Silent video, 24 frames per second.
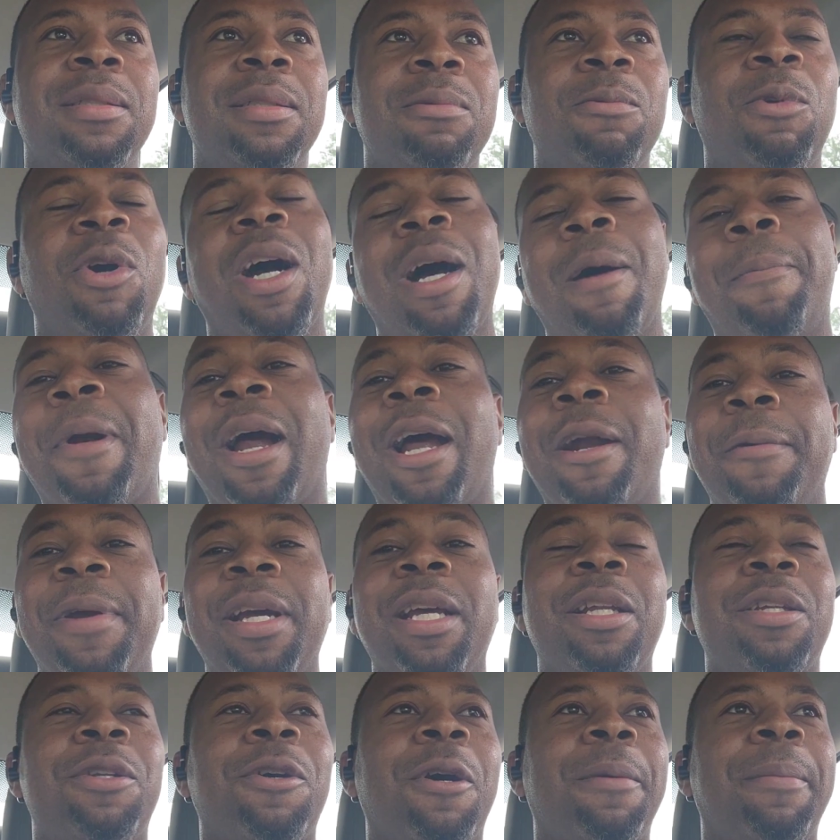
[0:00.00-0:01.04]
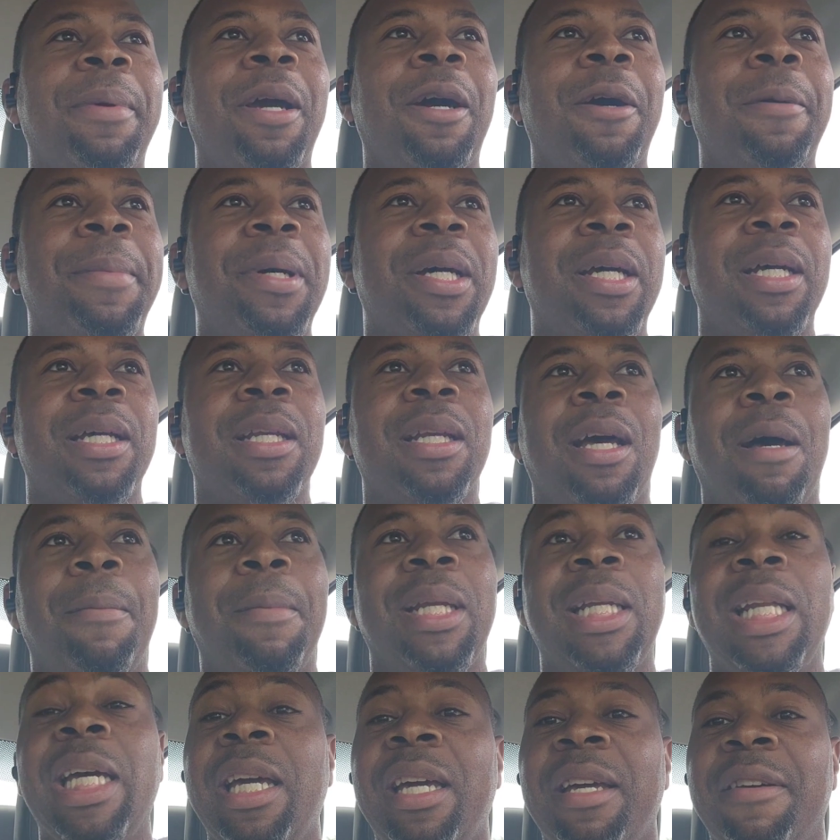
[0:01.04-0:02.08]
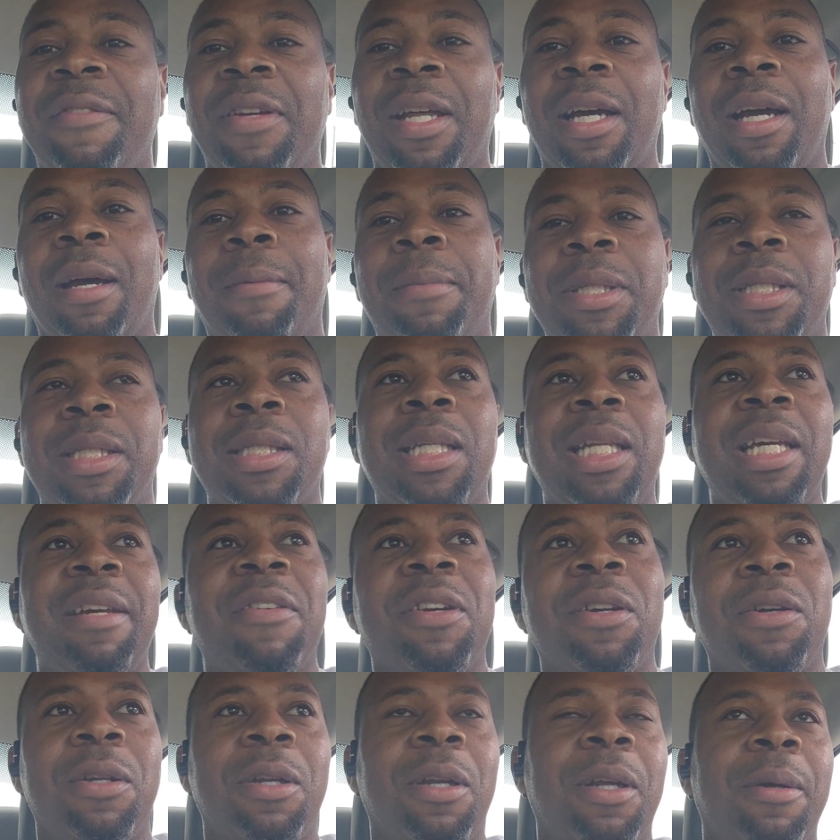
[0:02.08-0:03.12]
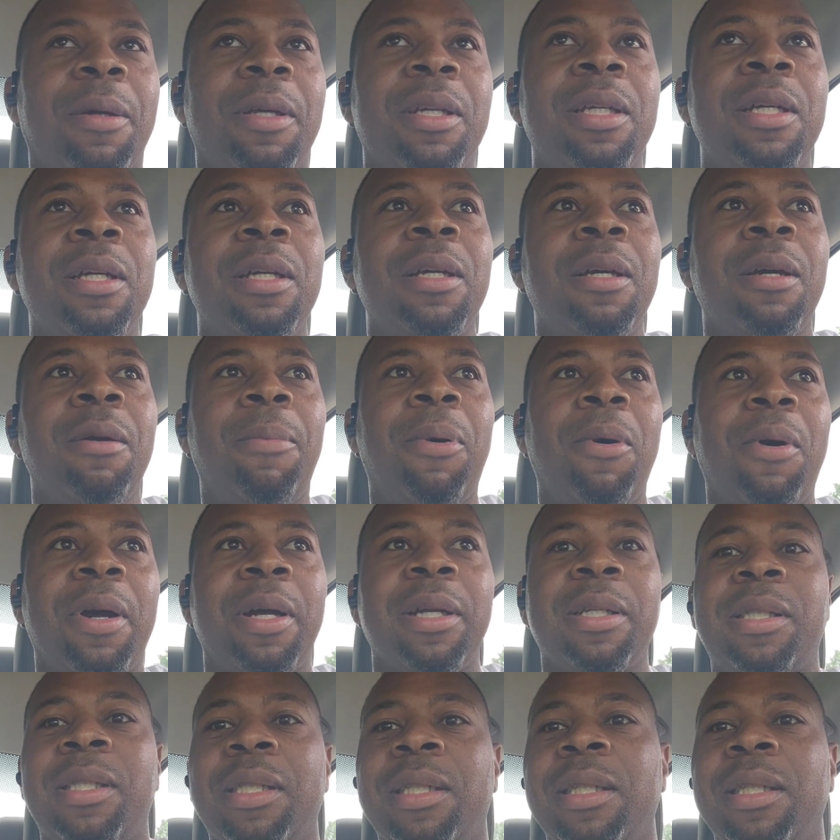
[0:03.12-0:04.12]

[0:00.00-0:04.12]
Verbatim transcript: Well, I'll probably ring the doorbell, but I'm gonna leave. Like I'm gonna just leave it on the porch,